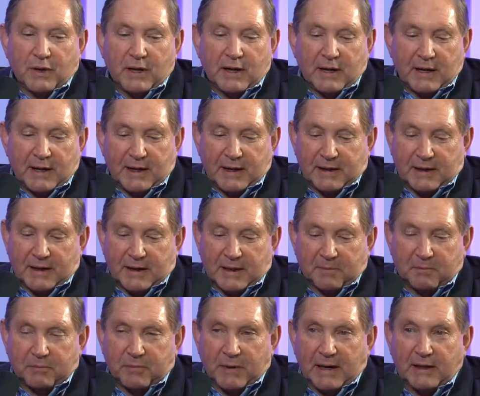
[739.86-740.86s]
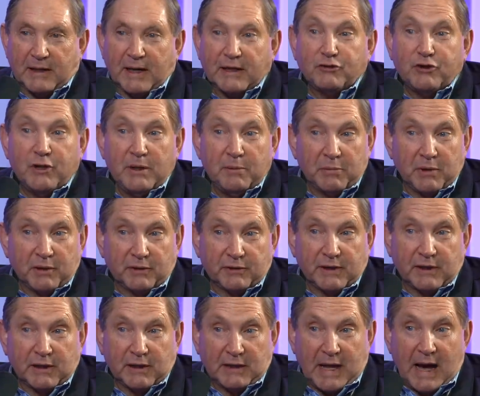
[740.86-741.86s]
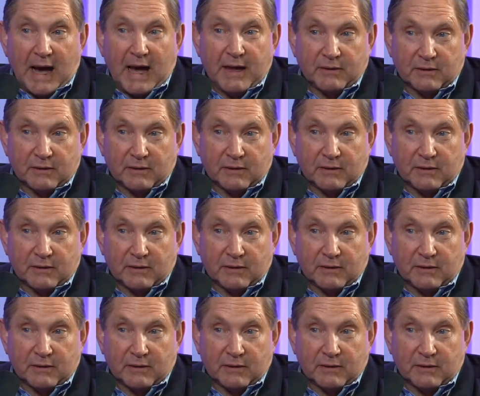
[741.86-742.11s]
and I like team building a lot.